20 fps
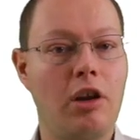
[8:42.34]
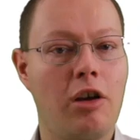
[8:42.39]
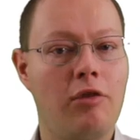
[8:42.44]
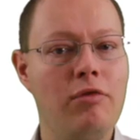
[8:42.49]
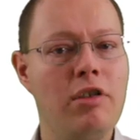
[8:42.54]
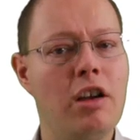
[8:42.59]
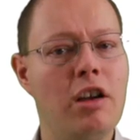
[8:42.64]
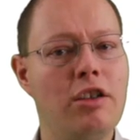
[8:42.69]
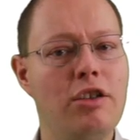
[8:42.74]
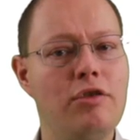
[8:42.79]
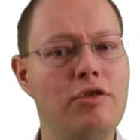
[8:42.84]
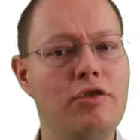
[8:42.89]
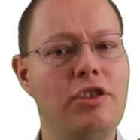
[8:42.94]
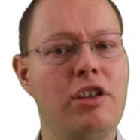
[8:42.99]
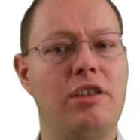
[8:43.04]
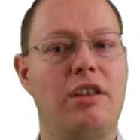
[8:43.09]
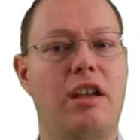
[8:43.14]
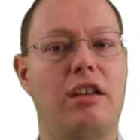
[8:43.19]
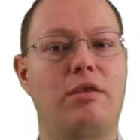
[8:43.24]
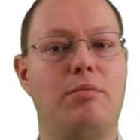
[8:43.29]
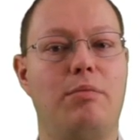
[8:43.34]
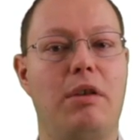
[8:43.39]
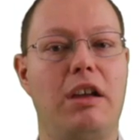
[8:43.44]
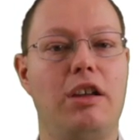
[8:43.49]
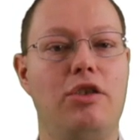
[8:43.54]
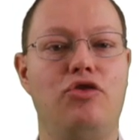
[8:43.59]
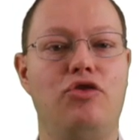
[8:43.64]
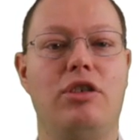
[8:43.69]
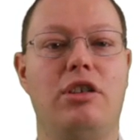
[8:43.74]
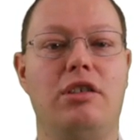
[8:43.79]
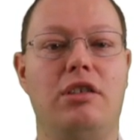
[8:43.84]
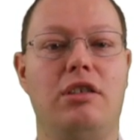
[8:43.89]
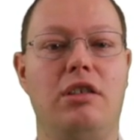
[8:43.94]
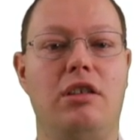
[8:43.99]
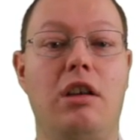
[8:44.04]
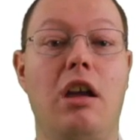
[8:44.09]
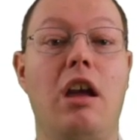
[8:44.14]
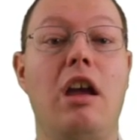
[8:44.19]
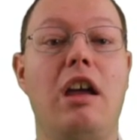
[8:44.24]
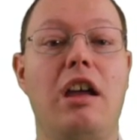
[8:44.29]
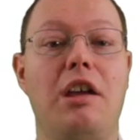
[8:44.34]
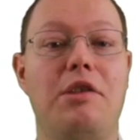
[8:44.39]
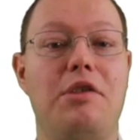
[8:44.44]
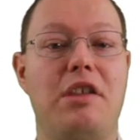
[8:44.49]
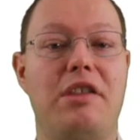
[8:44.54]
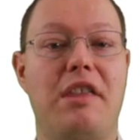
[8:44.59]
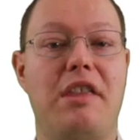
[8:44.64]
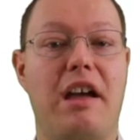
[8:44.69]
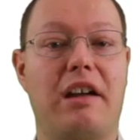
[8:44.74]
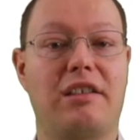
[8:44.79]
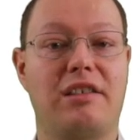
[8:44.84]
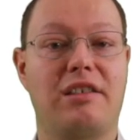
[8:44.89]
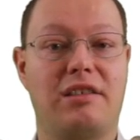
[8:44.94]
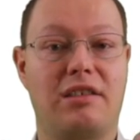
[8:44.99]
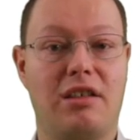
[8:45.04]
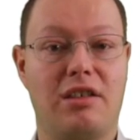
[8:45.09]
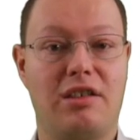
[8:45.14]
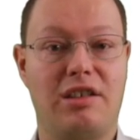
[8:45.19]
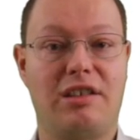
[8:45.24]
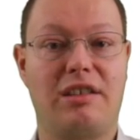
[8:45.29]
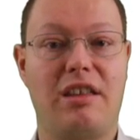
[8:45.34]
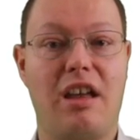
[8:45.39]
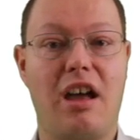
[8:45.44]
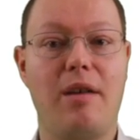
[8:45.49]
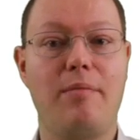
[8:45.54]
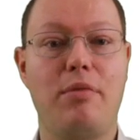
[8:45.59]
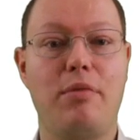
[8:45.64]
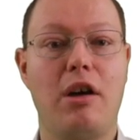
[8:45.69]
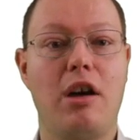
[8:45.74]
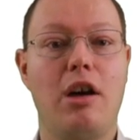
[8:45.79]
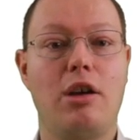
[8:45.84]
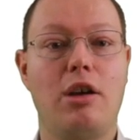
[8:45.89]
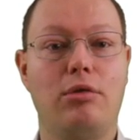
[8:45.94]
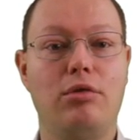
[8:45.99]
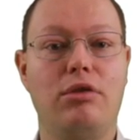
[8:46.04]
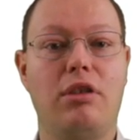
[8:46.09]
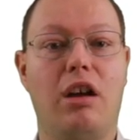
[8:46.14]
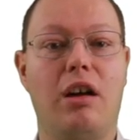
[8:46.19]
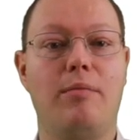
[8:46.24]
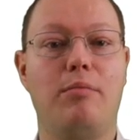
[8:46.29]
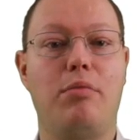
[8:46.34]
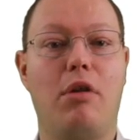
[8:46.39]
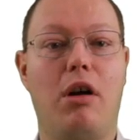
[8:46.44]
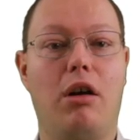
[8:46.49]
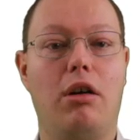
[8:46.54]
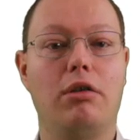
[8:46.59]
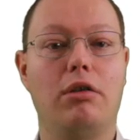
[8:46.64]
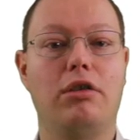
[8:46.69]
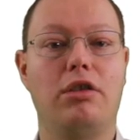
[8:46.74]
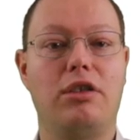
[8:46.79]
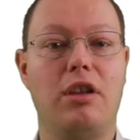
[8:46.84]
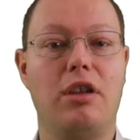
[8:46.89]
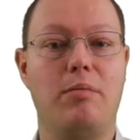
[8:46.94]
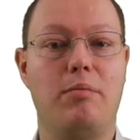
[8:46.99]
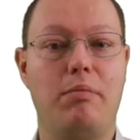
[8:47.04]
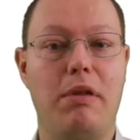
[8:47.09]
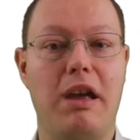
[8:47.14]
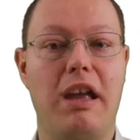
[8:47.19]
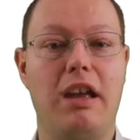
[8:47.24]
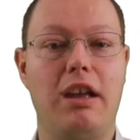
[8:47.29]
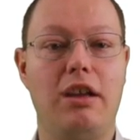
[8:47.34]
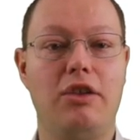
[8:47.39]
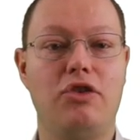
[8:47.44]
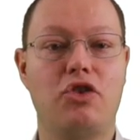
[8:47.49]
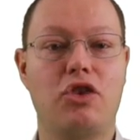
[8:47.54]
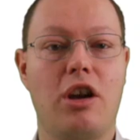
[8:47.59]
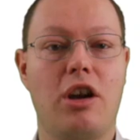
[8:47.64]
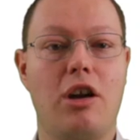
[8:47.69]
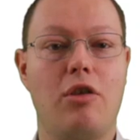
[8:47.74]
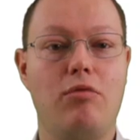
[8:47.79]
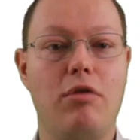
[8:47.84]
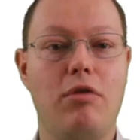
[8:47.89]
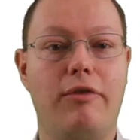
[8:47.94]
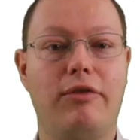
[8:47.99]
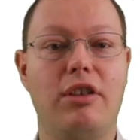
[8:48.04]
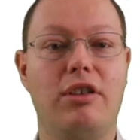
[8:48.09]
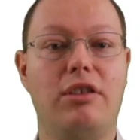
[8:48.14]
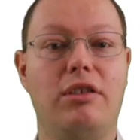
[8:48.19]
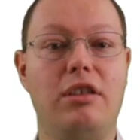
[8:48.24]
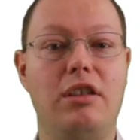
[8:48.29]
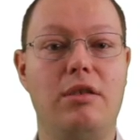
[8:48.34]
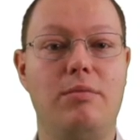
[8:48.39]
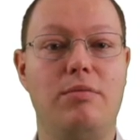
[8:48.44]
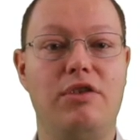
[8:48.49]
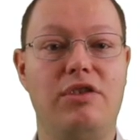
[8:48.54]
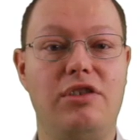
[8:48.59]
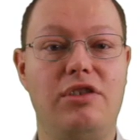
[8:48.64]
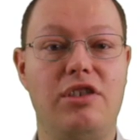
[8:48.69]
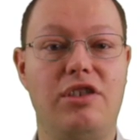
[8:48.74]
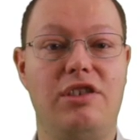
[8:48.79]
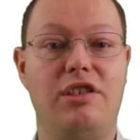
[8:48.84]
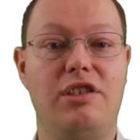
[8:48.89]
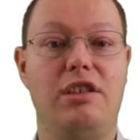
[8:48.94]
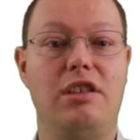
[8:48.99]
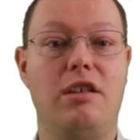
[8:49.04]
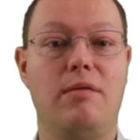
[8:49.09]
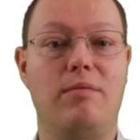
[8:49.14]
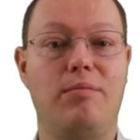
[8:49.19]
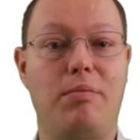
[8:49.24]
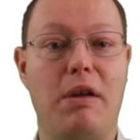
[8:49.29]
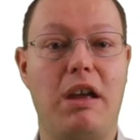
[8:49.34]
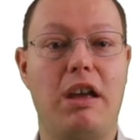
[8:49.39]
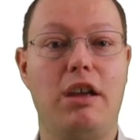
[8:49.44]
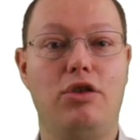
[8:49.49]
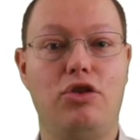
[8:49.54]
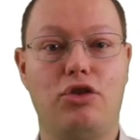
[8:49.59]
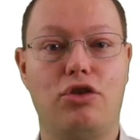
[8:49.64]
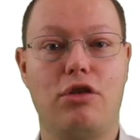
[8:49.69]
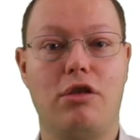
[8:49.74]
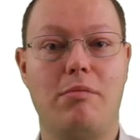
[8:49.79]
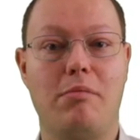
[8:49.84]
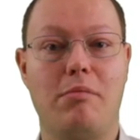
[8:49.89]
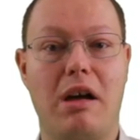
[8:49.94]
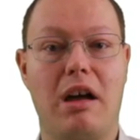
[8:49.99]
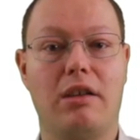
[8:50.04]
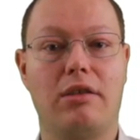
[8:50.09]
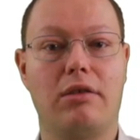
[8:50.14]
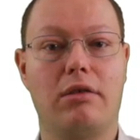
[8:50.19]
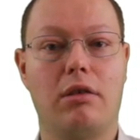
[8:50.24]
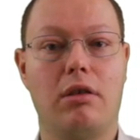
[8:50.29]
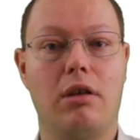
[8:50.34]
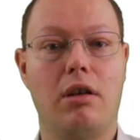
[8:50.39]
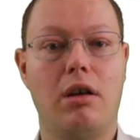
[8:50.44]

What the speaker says: We are using that page ID in the next step to dump out the page with the dbcc page command.